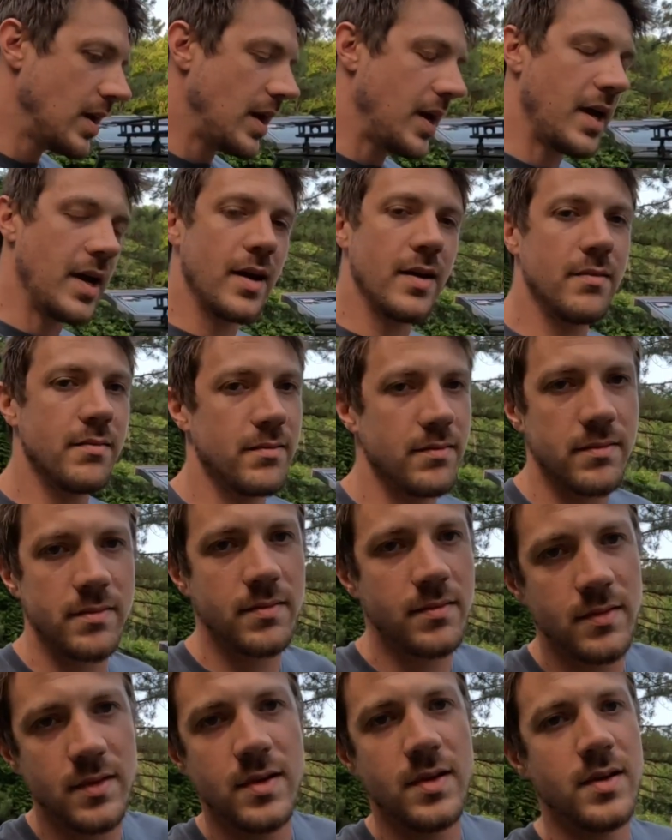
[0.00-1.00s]
and
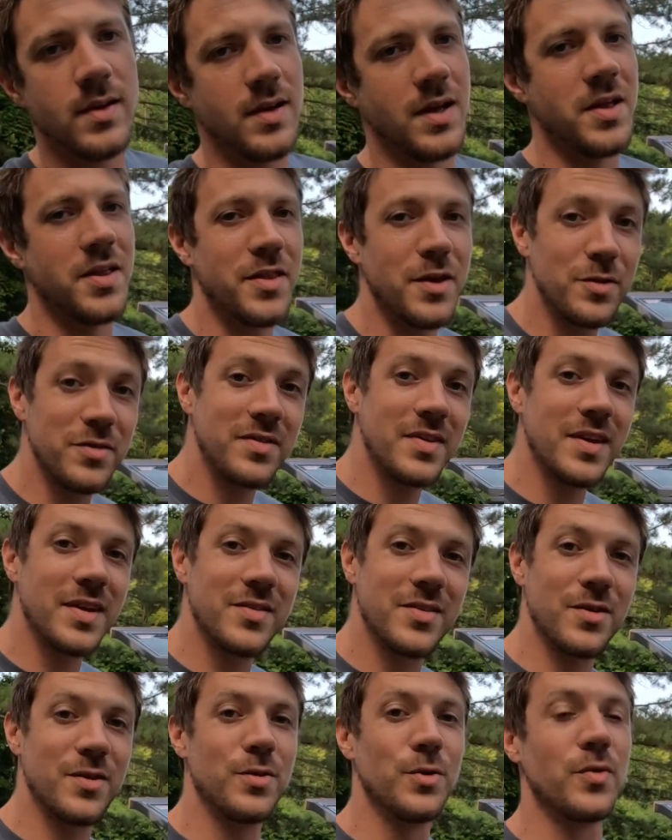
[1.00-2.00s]
those
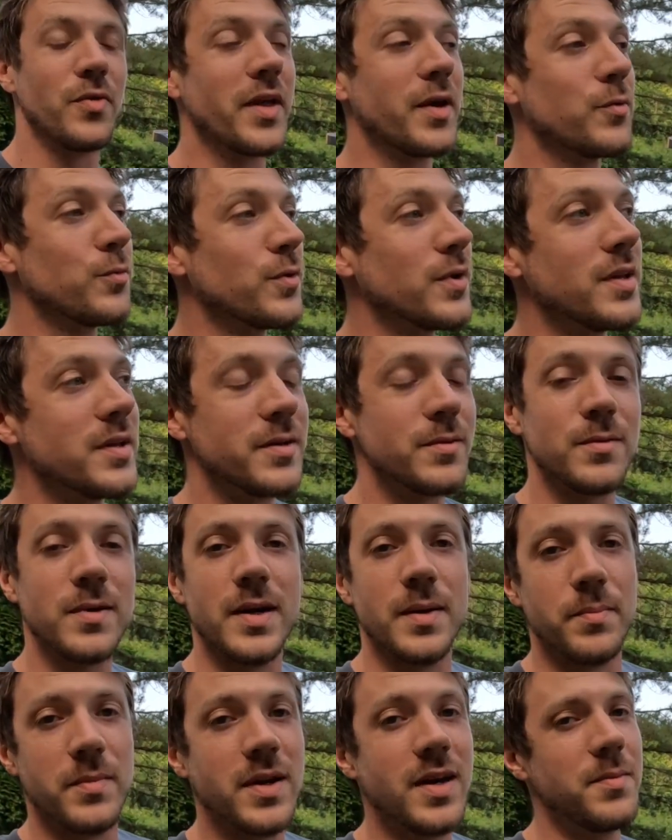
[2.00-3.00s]
things are cool. They really
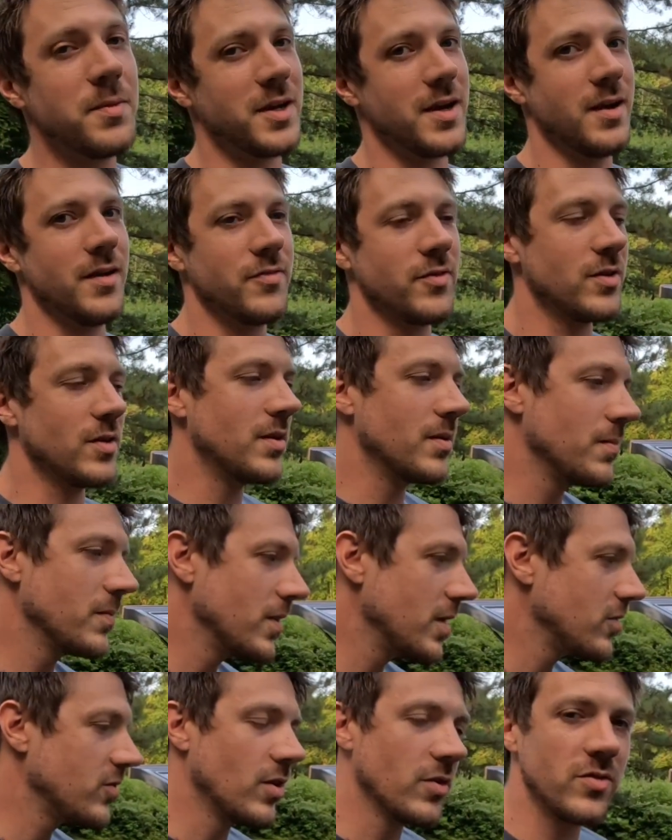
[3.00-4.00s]
rip. You gotta be careful on them.
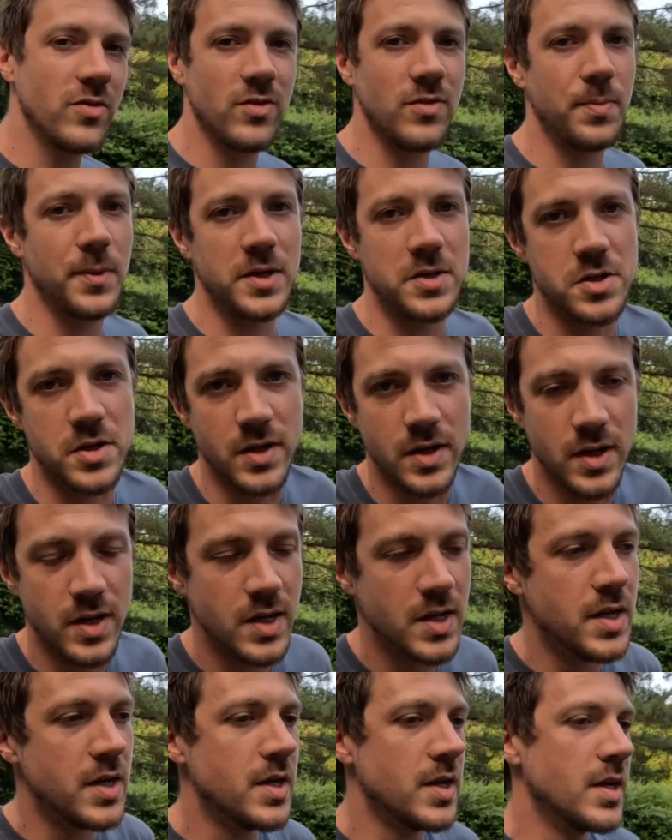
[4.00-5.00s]
There's no suspension.
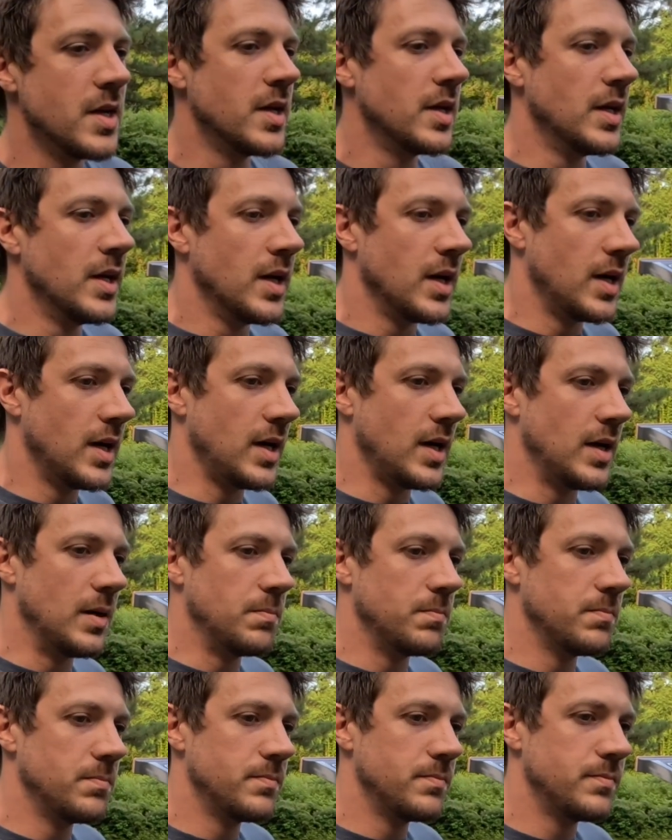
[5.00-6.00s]

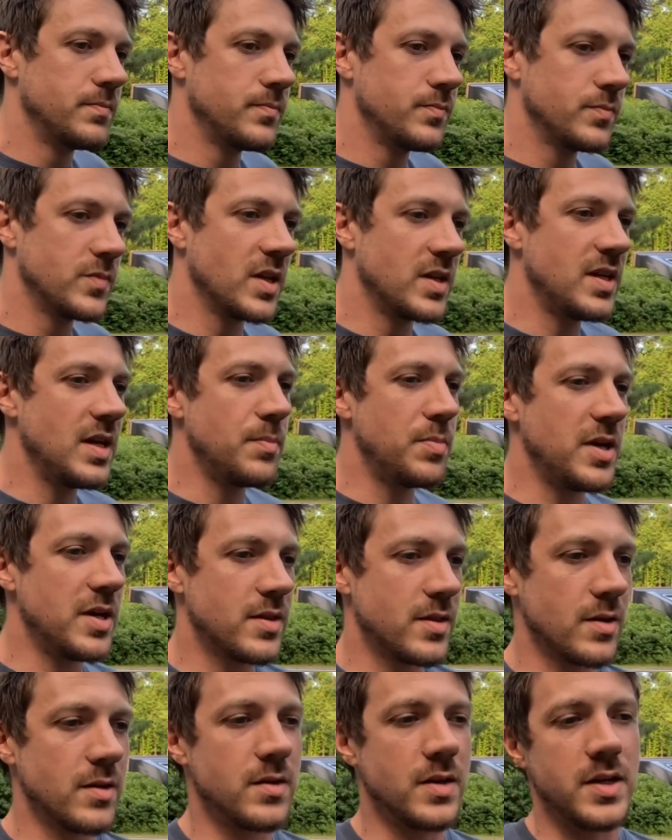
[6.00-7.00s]
The
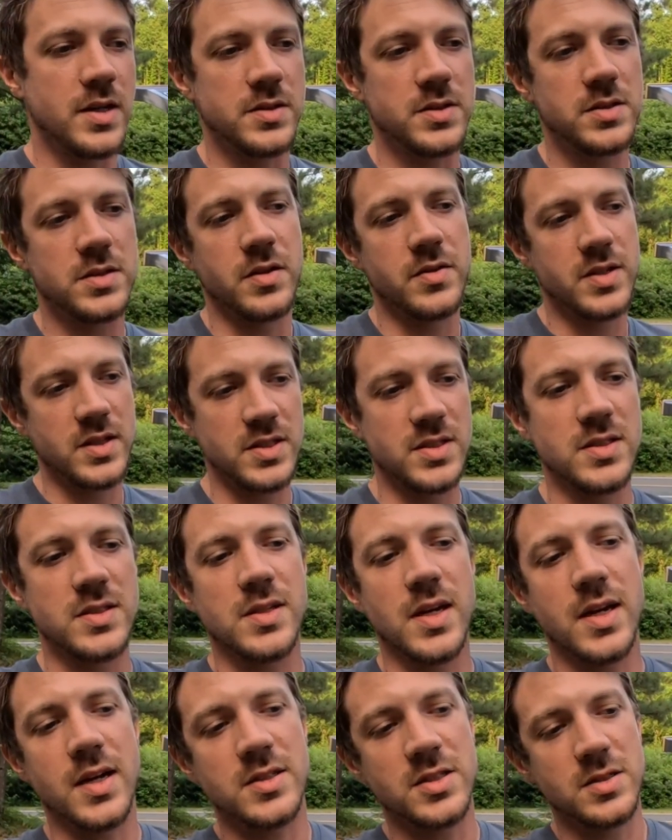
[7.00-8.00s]
DB30s. So this
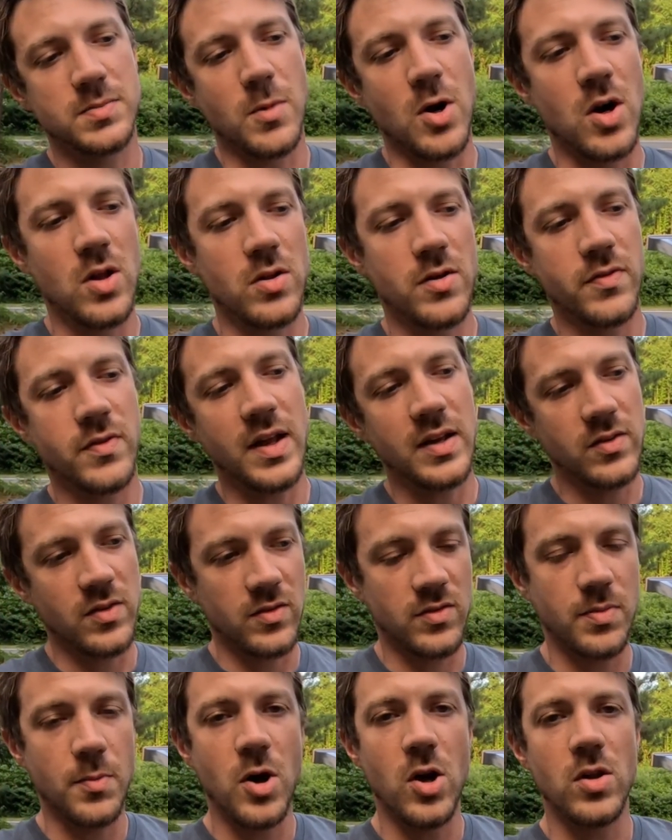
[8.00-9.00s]
is like that's
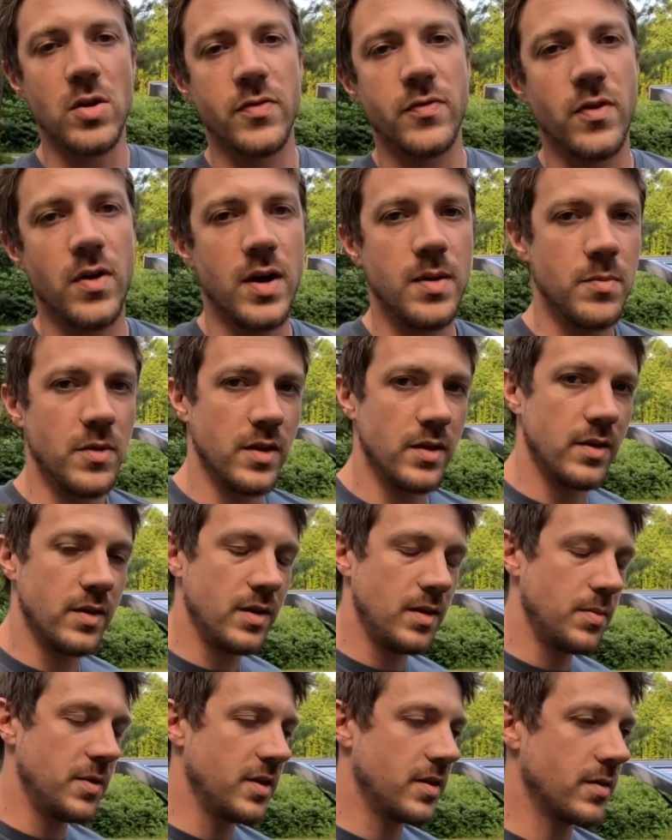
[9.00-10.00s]
a smaller frame than
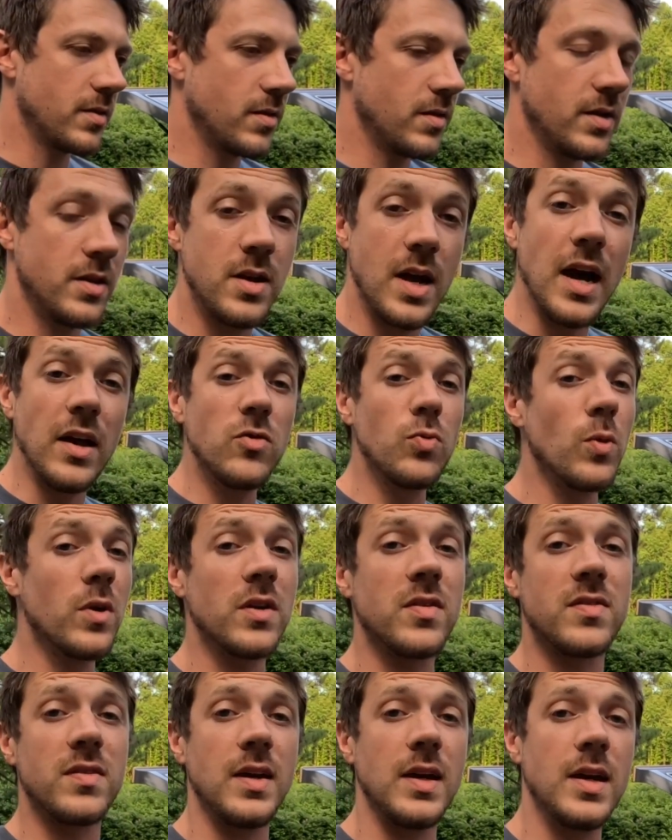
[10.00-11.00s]
the DB30. You guys want
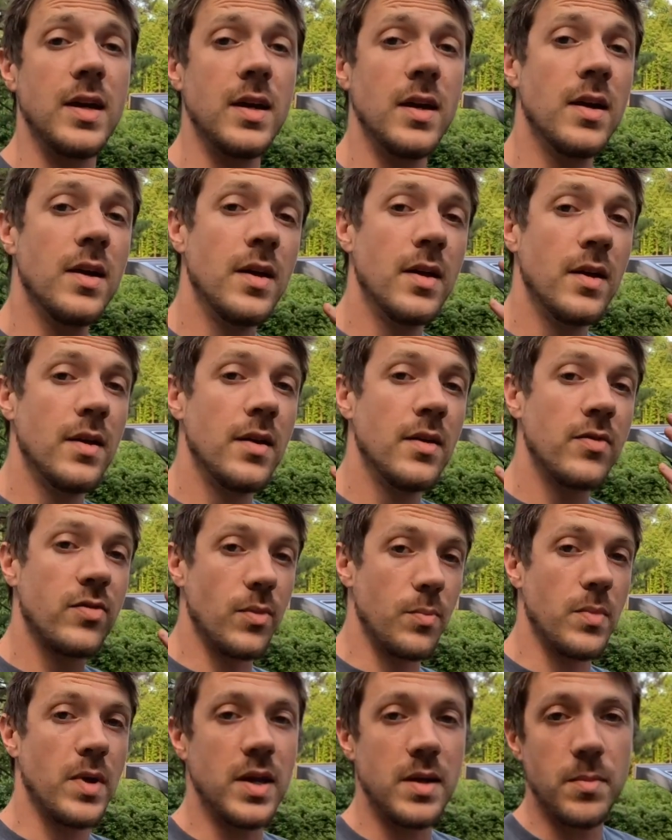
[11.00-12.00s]
to see
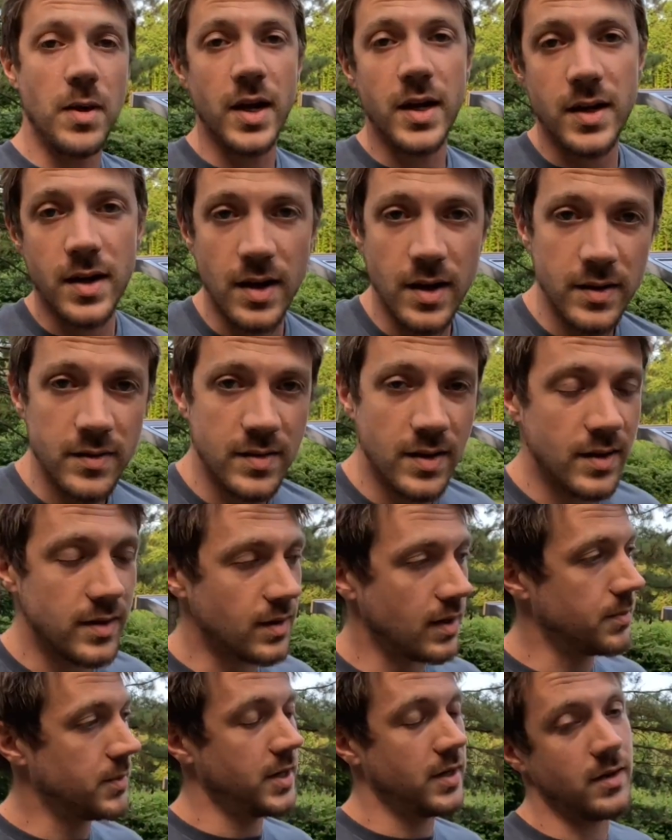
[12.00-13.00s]
some mini bike
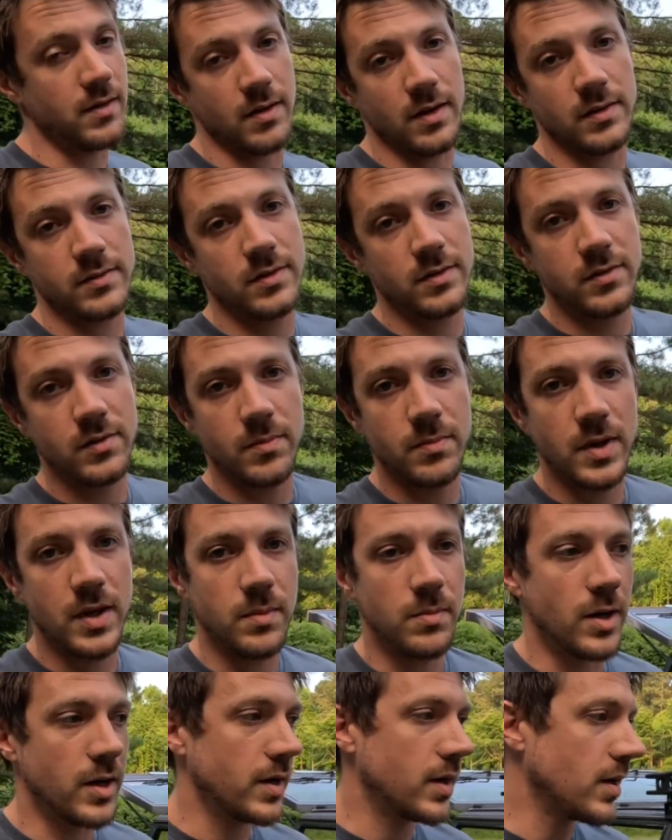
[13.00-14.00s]
content? Let me know. I'll do some
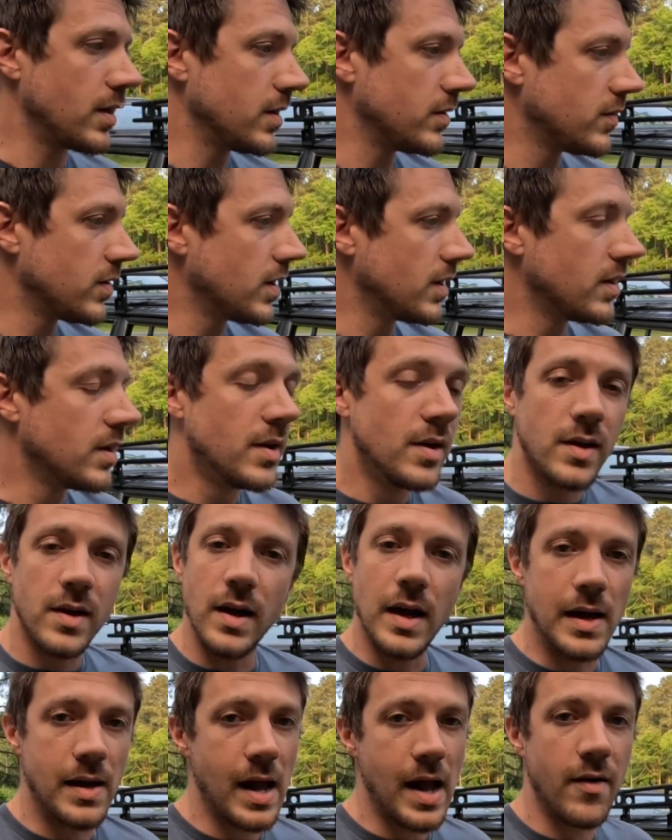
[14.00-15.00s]
mini bike content.
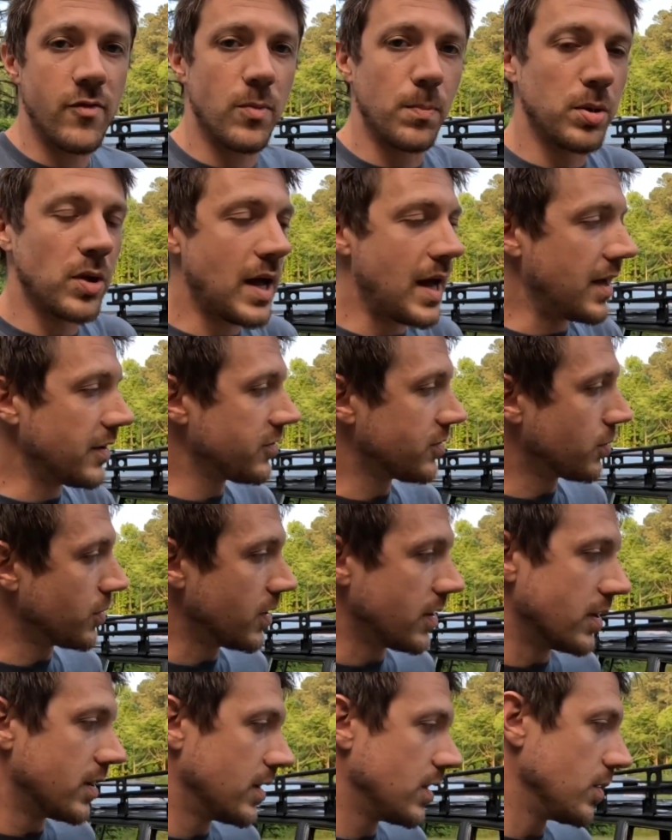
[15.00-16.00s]
I have a blast
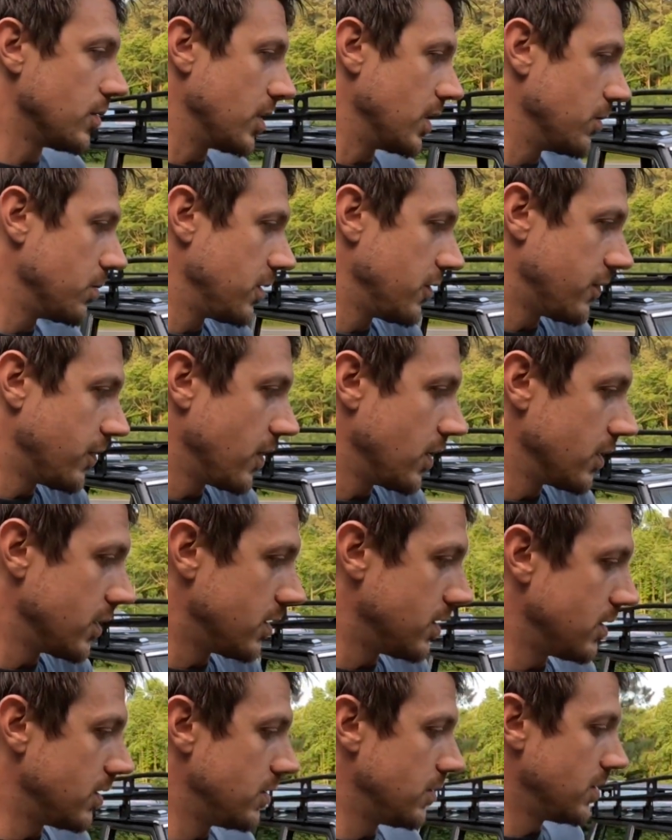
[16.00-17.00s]
with it anyway. It'd be fun
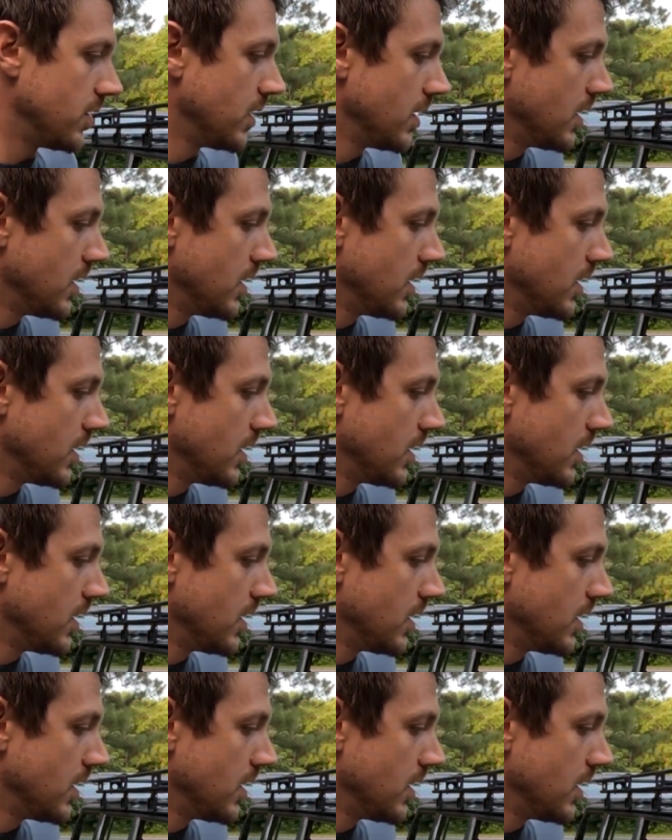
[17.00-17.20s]
to do.